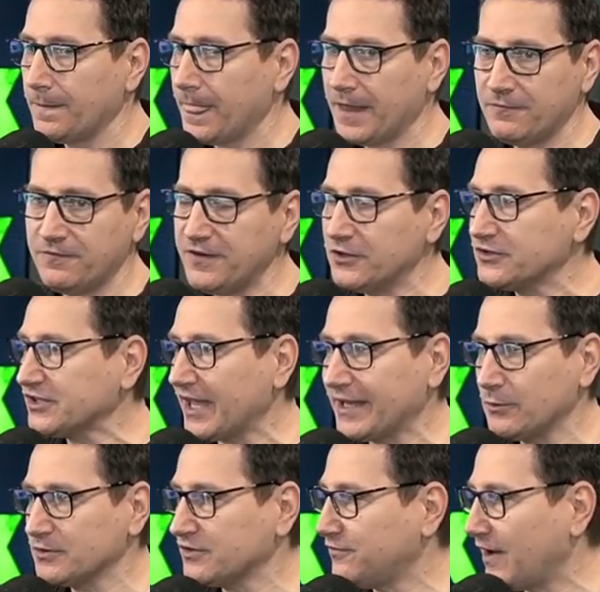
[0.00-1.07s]
it feels
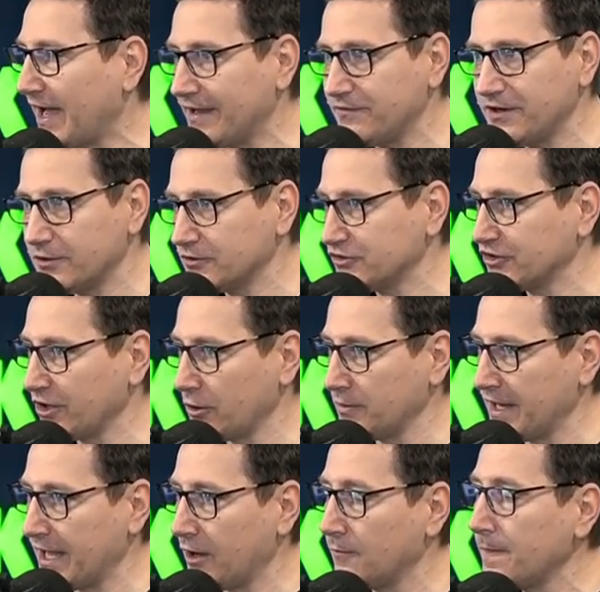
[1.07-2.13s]
like it was 5 years ago
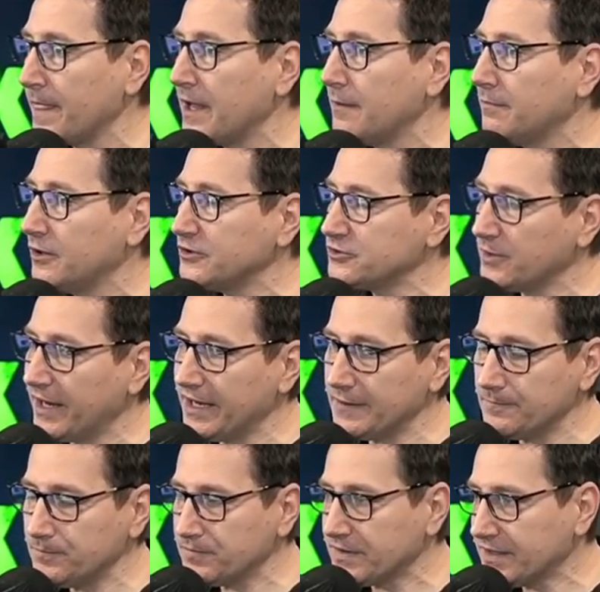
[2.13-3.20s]
now, but it was
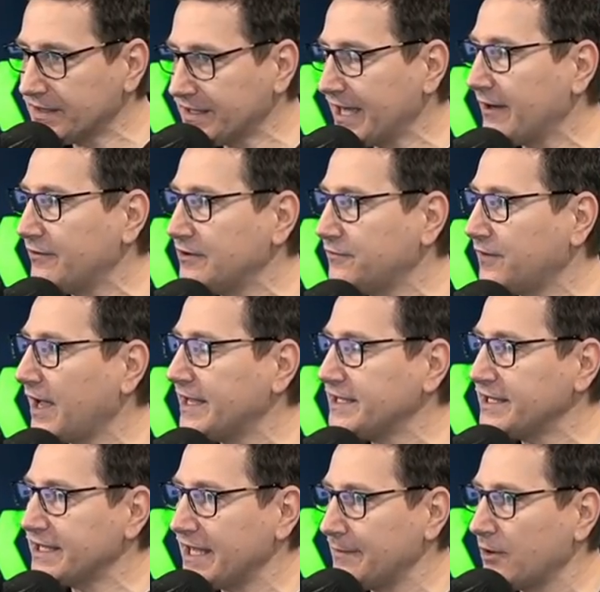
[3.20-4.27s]
when Kevin
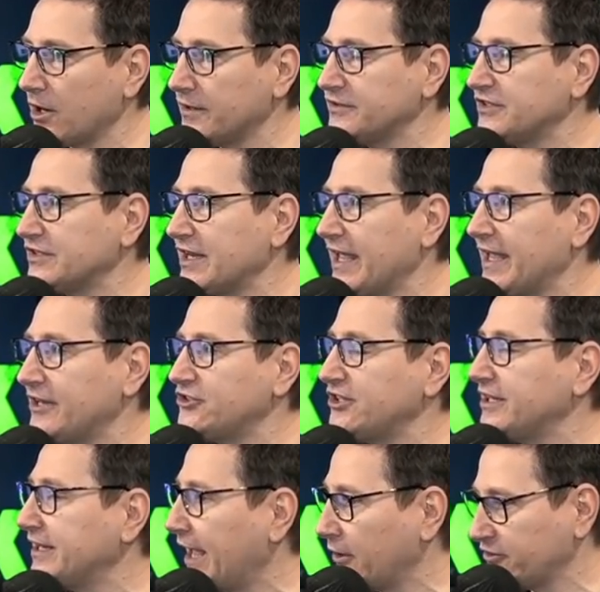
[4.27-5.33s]
Feige came out on stage and
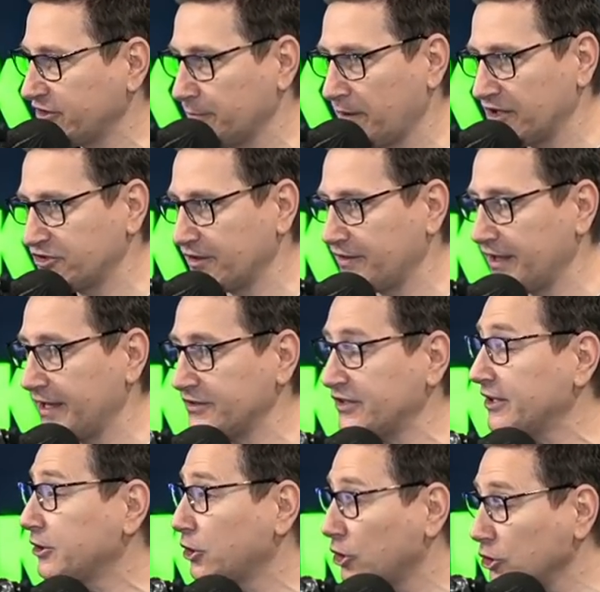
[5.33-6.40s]
he announced a bunch of things,
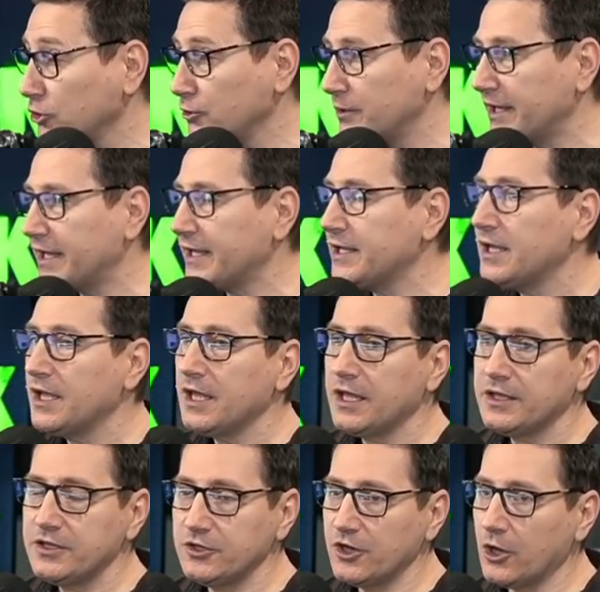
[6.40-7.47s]
including,
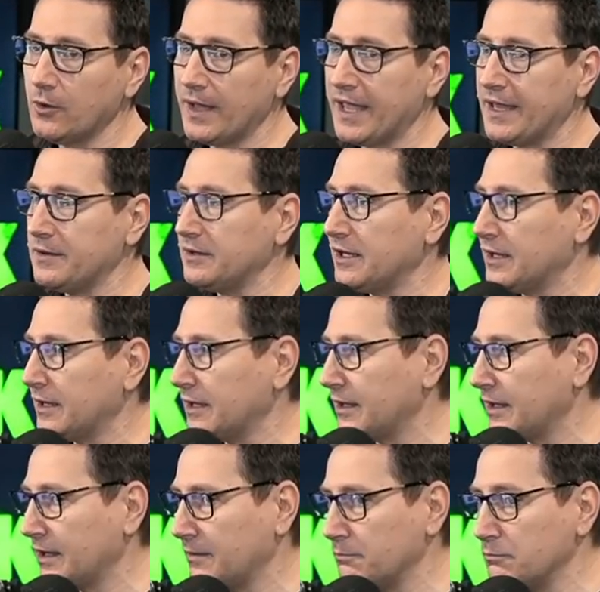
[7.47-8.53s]
you know, a